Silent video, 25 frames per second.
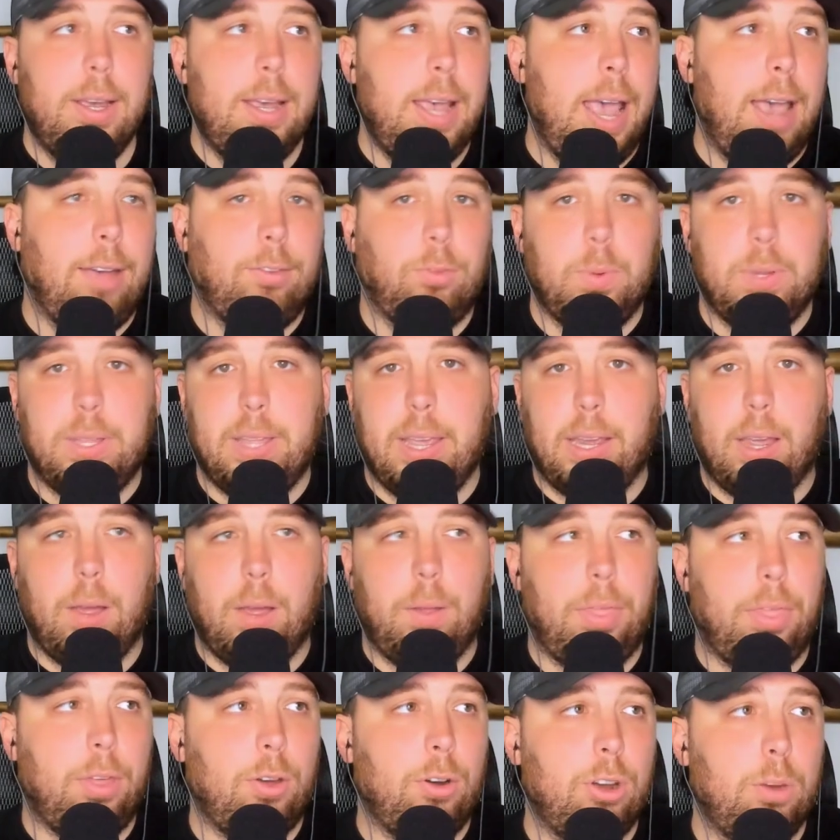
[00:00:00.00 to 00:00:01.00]
After we take
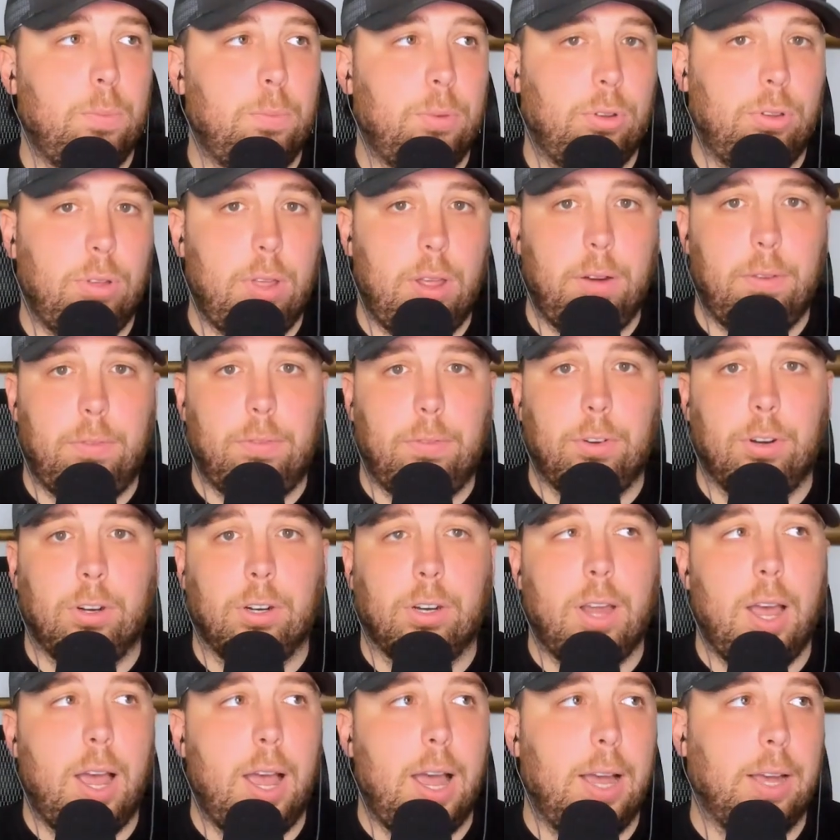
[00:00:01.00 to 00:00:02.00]
out 30% for
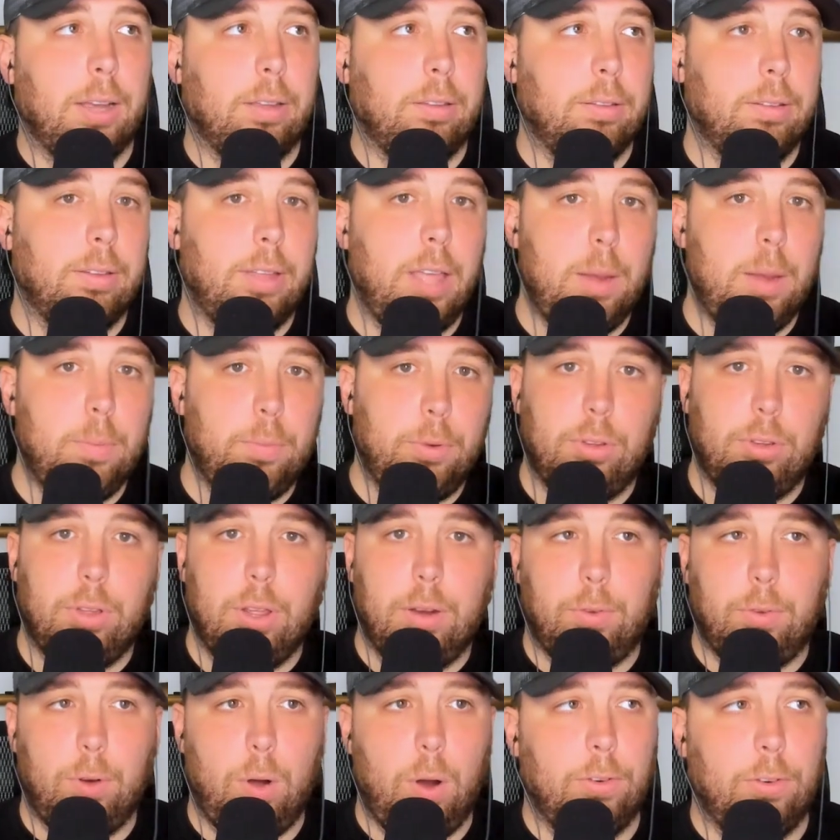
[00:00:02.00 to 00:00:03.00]
COGS and
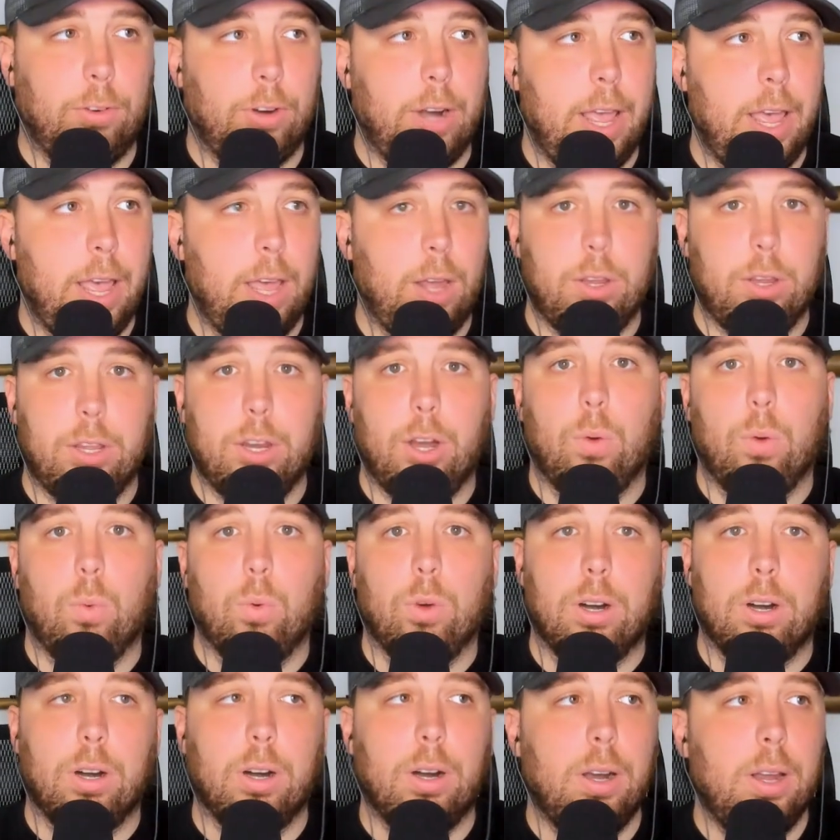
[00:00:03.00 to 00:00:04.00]
10% for overhead,
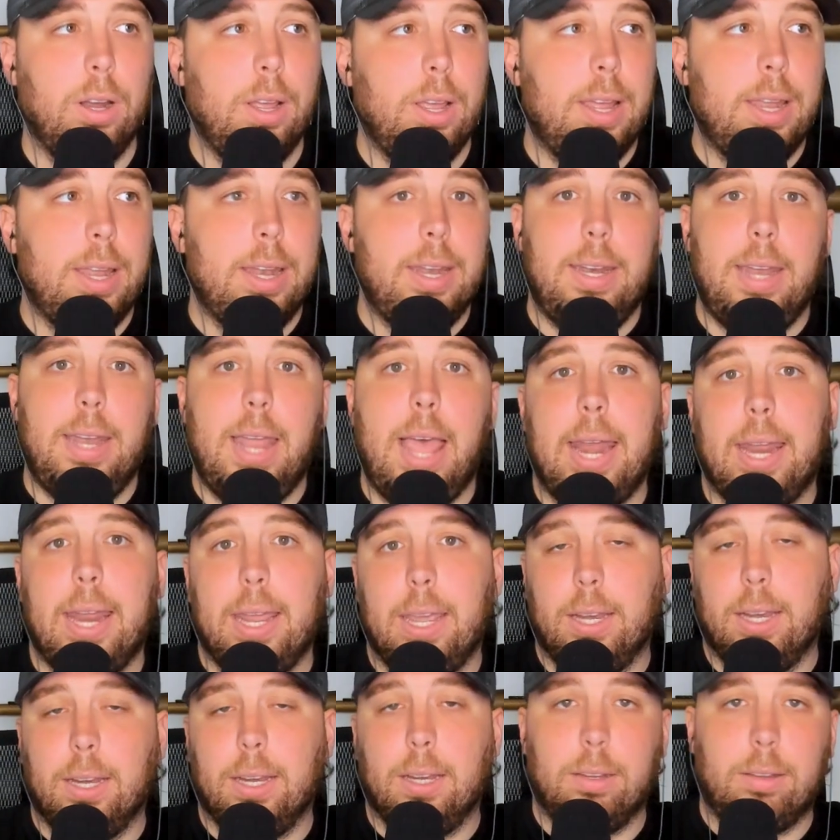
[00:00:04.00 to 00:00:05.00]
we're
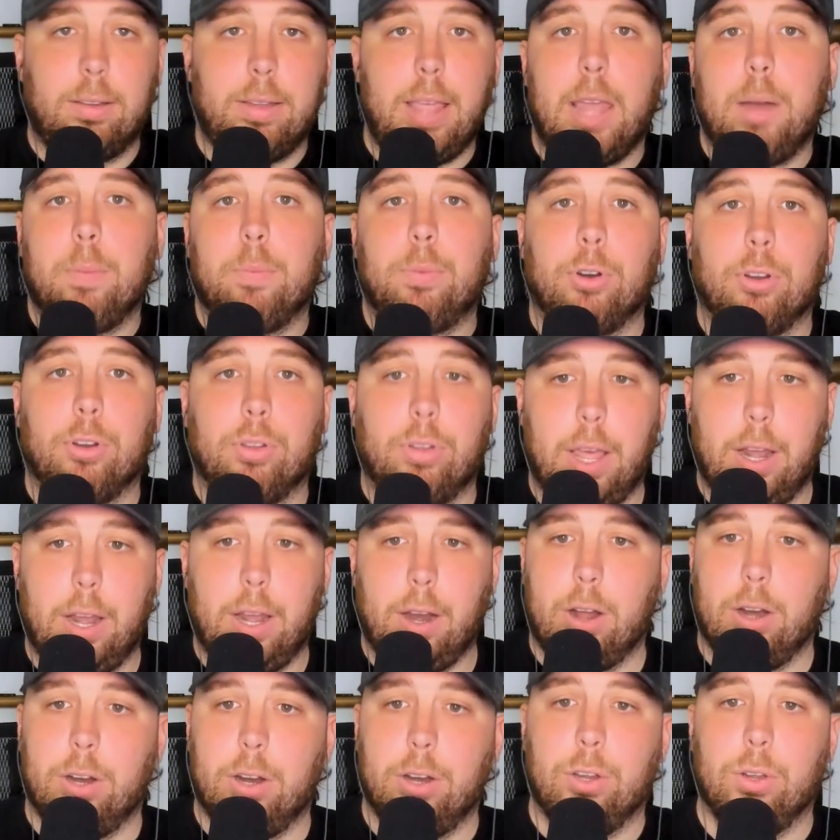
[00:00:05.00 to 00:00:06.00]
netting 10%
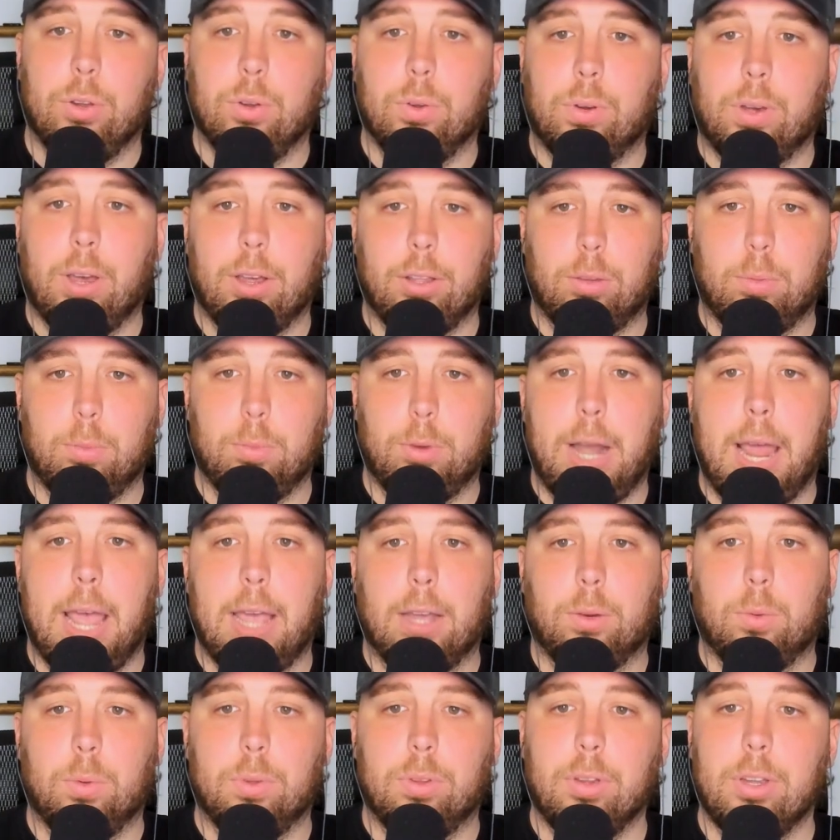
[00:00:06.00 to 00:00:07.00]
on a new customer
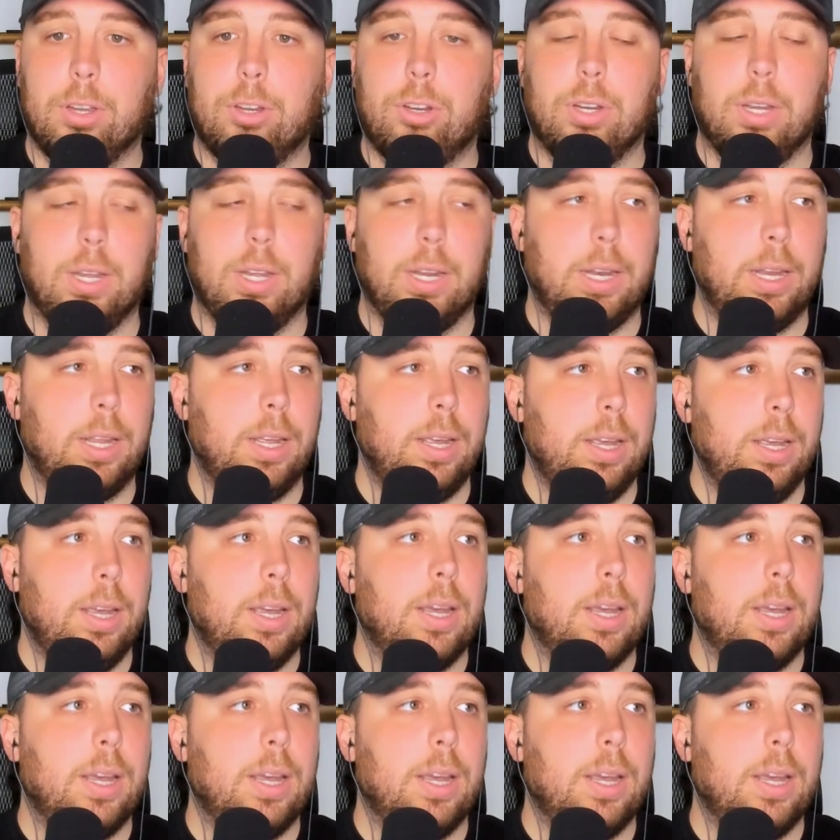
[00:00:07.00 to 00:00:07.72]
acquisition.